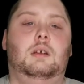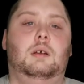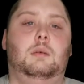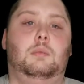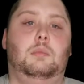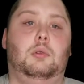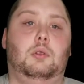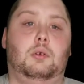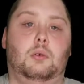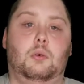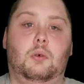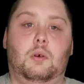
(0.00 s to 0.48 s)

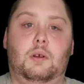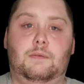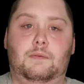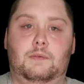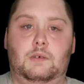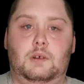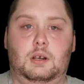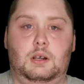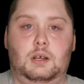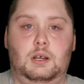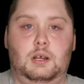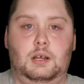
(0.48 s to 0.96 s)

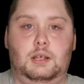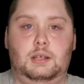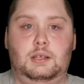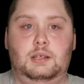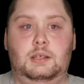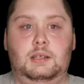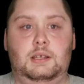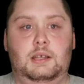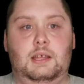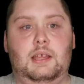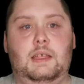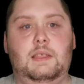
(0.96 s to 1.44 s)

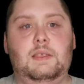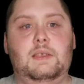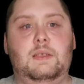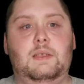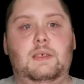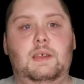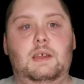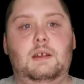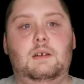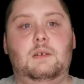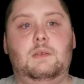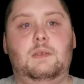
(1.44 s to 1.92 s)
Blagoevgrad, and
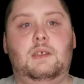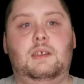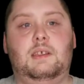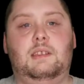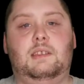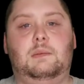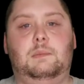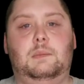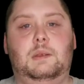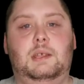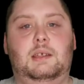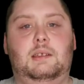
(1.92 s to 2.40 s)
there they
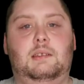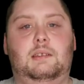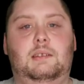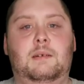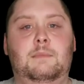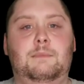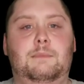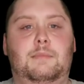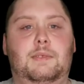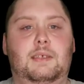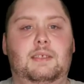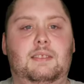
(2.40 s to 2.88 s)
speak
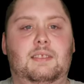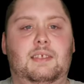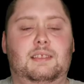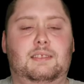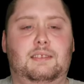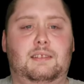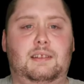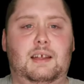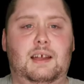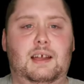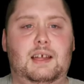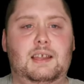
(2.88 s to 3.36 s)
something
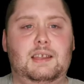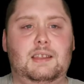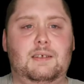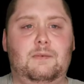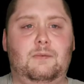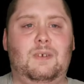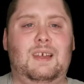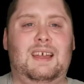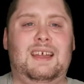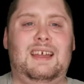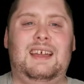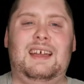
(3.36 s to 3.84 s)
that's kind
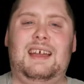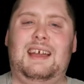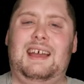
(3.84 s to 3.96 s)
of